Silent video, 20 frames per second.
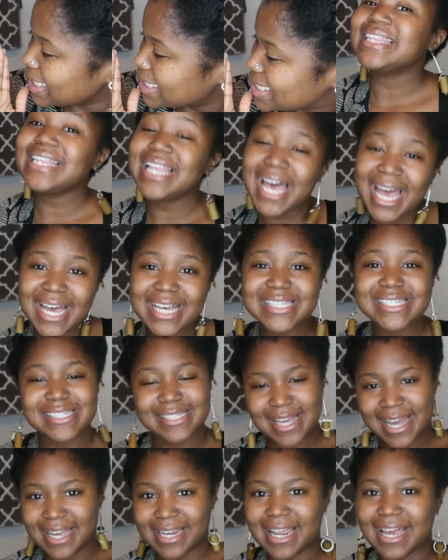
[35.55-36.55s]

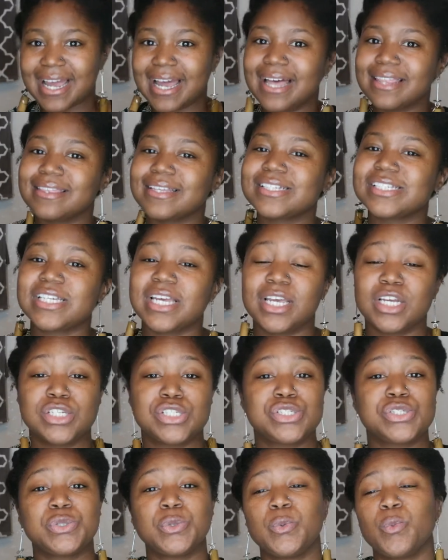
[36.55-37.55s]
Last night I got the
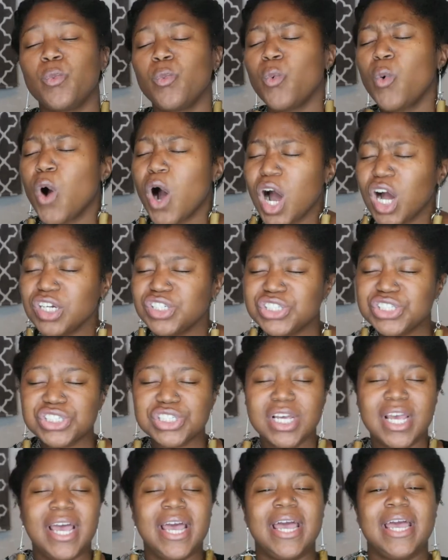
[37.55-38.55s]
chance to
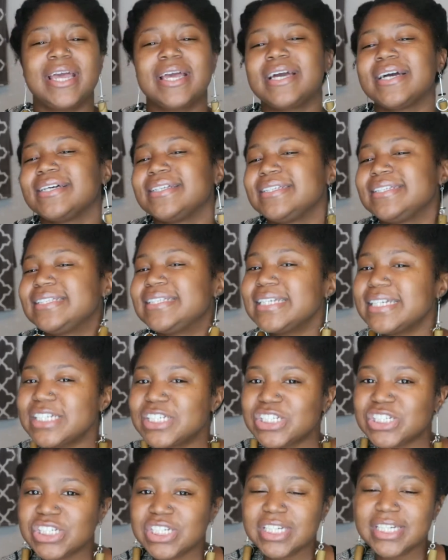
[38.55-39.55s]
wash and
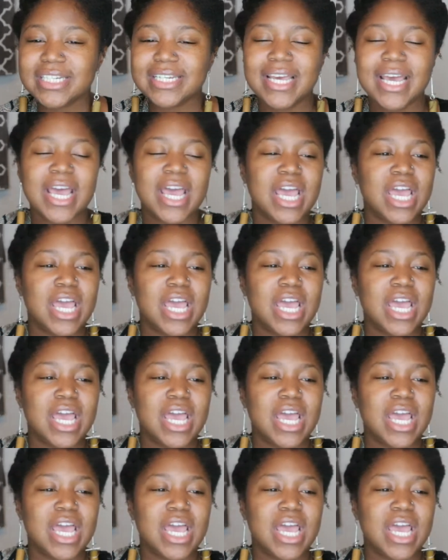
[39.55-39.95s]
condition